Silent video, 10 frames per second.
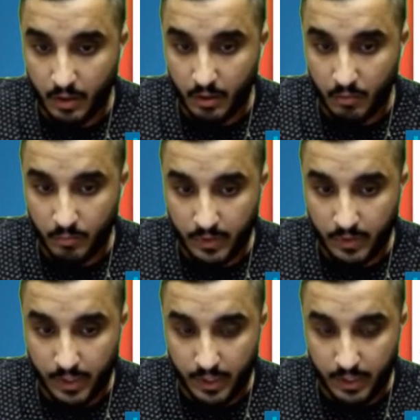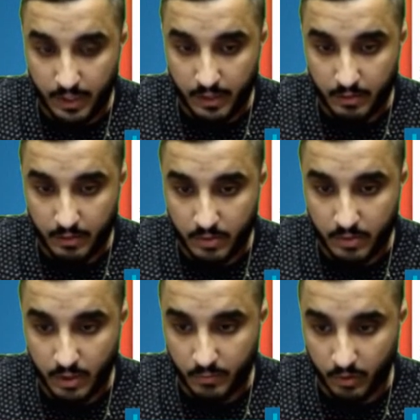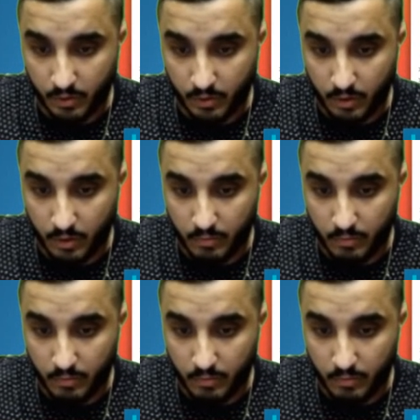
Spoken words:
open a terminal,